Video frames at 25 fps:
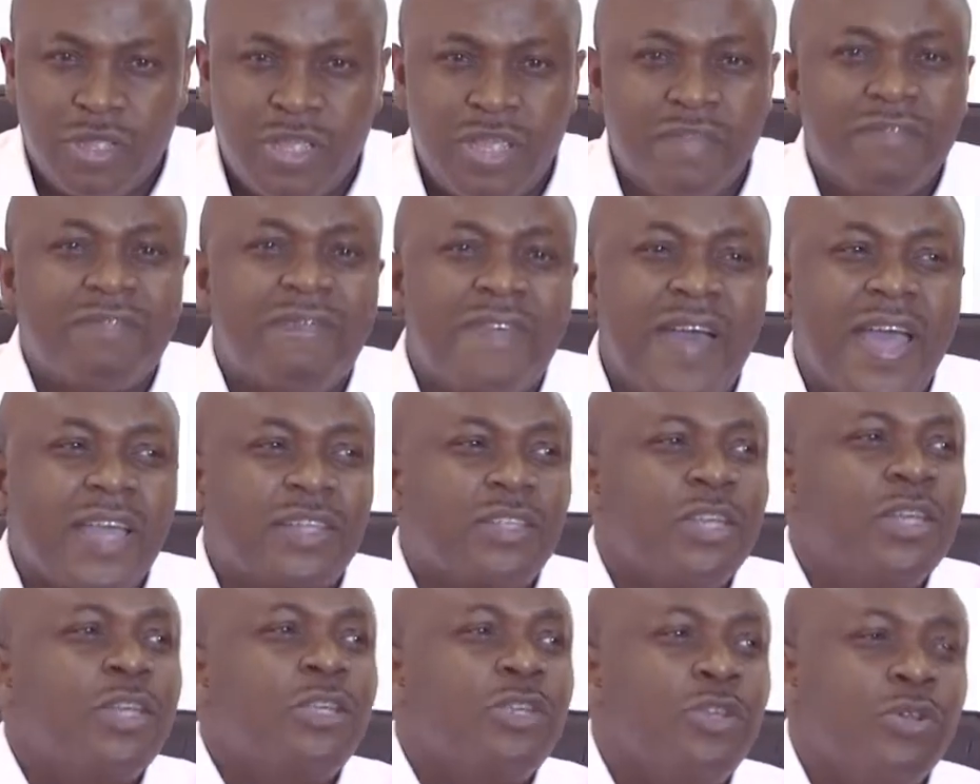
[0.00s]
In
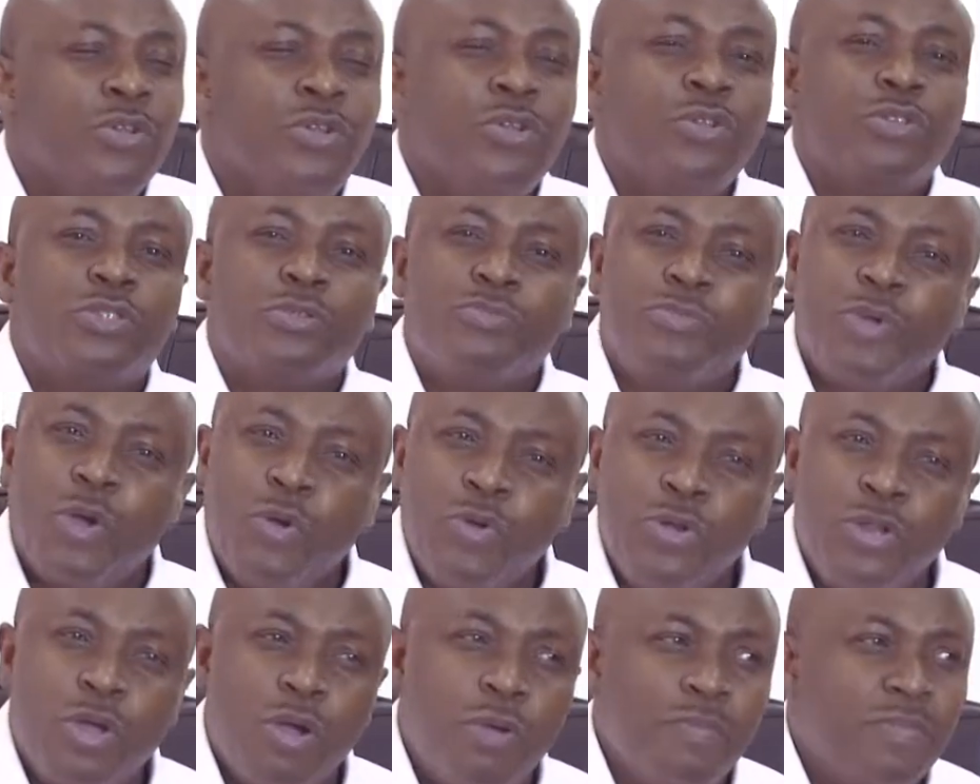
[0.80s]
fact, you used to
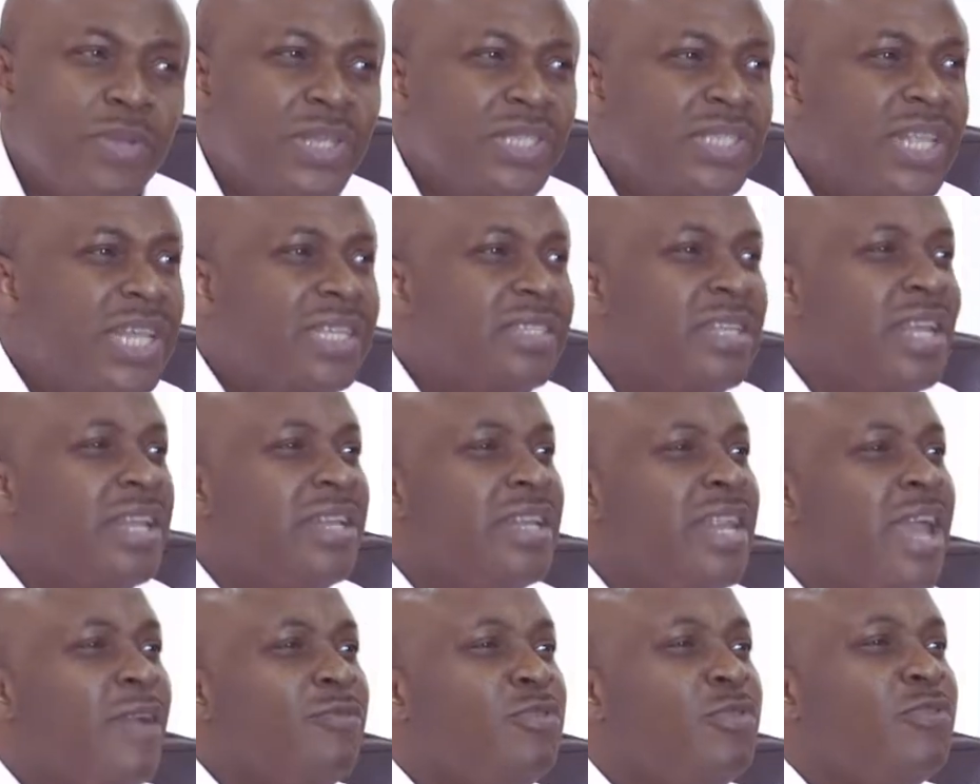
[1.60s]
own your own business,
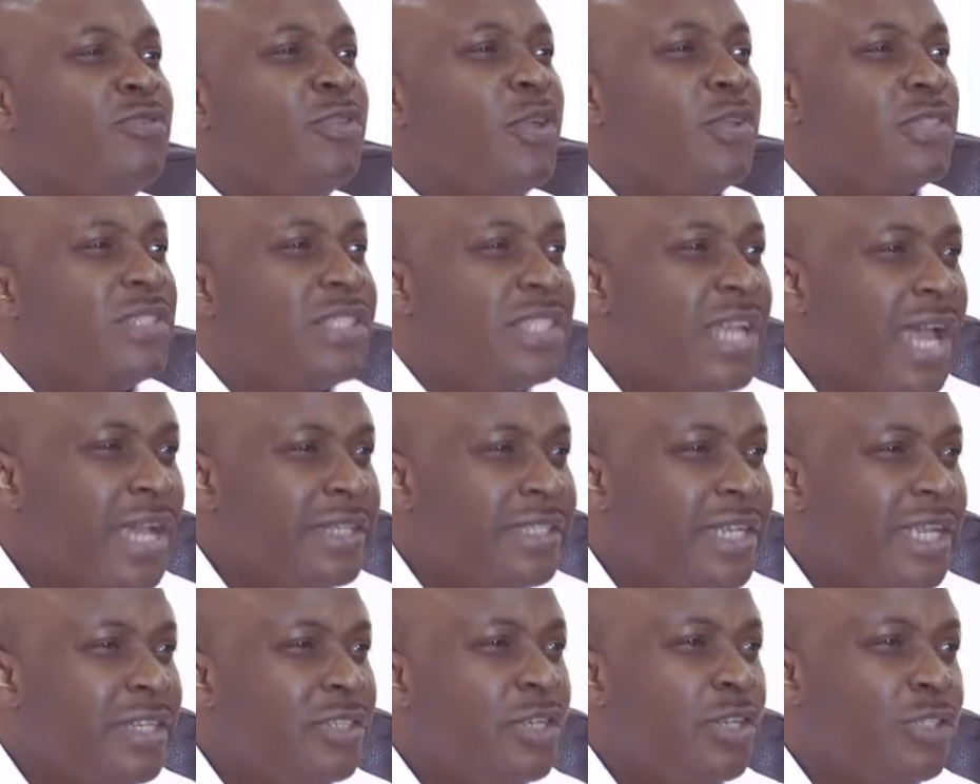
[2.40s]
now you've just
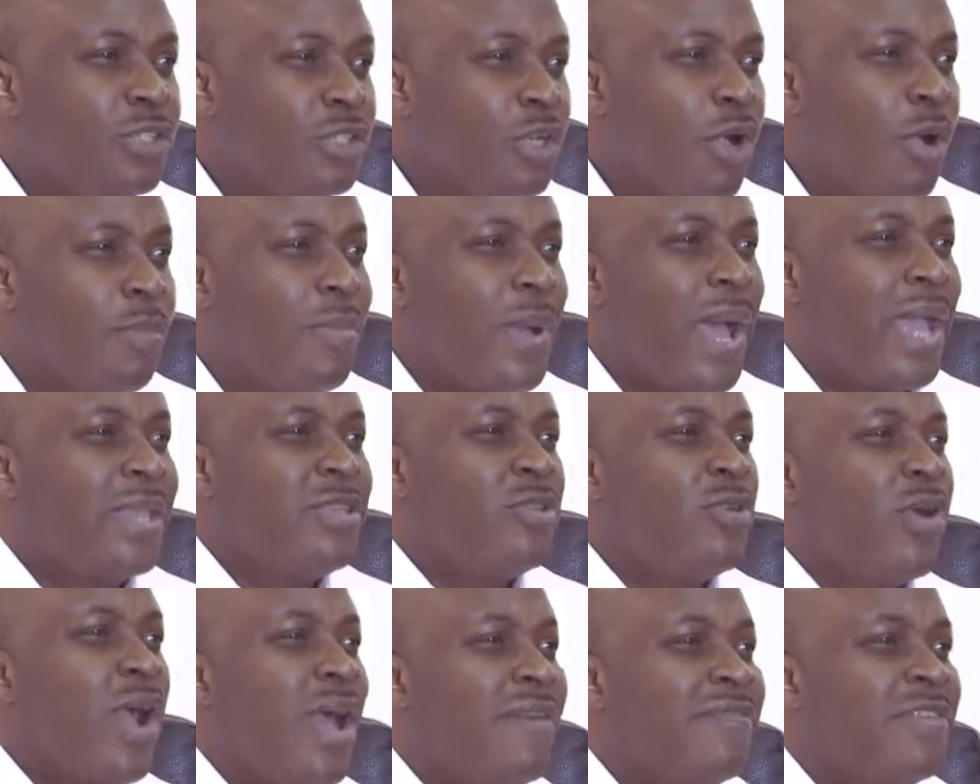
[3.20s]
started your job and
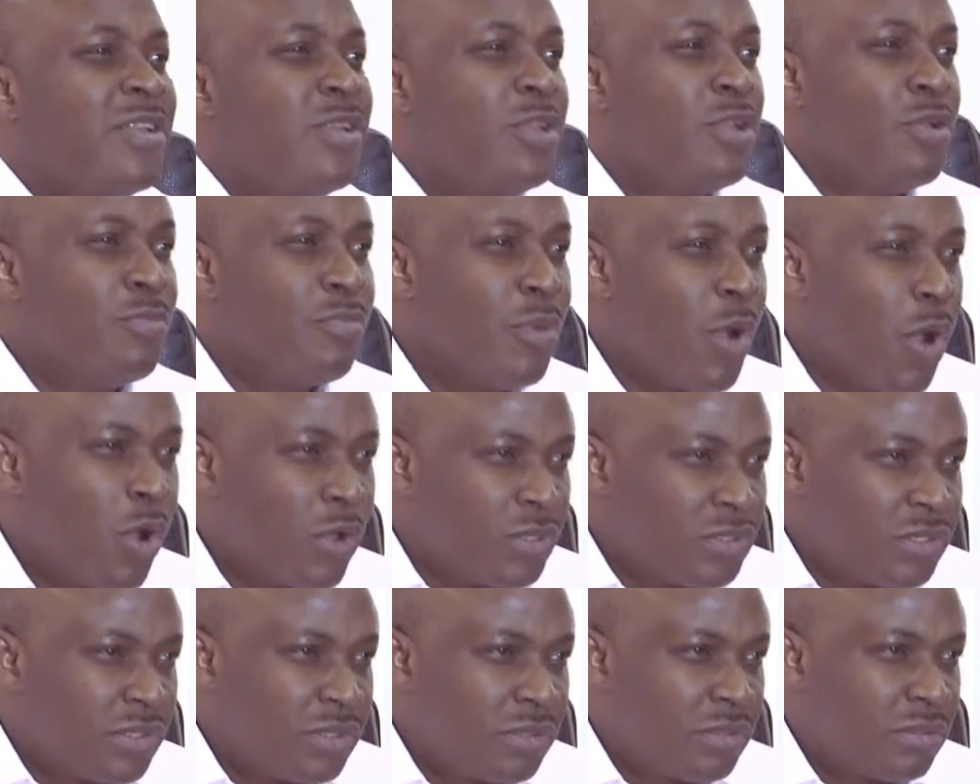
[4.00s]
you have a new
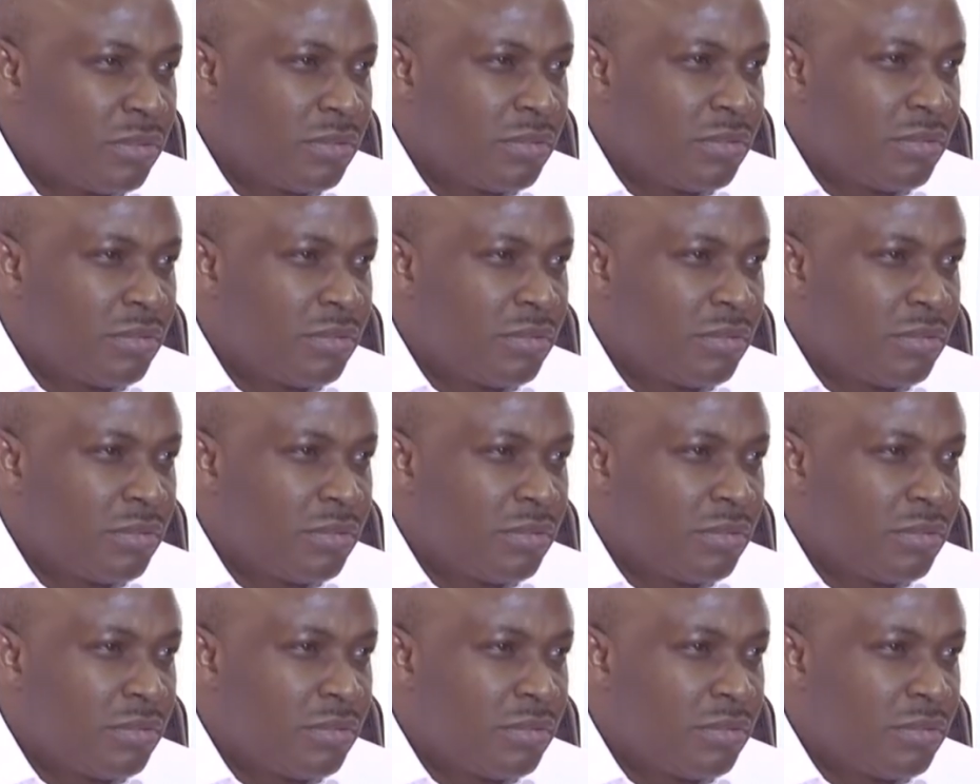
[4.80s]
boss.